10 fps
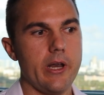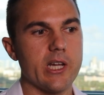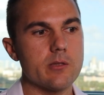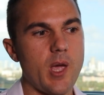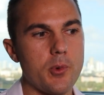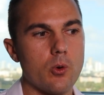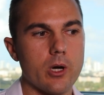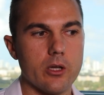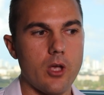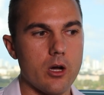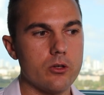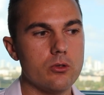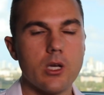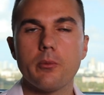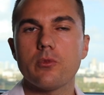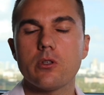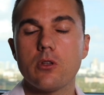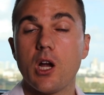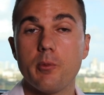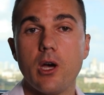The next paper we're going to talk to com,
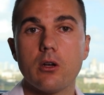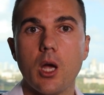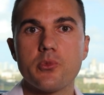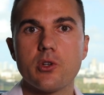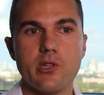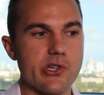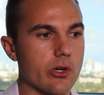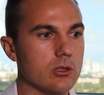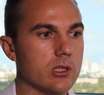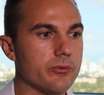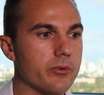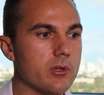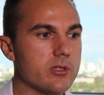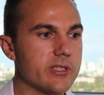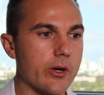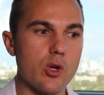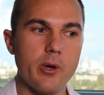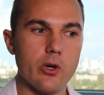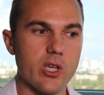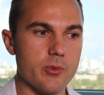talk about comes from the Journal of Steroid
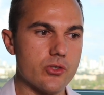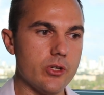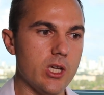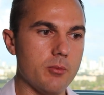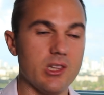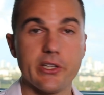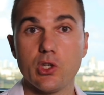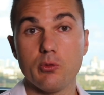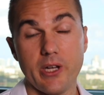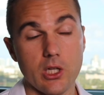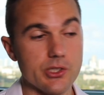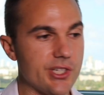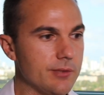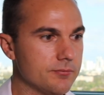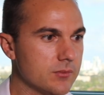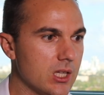Biochemistry and Molecular Biology.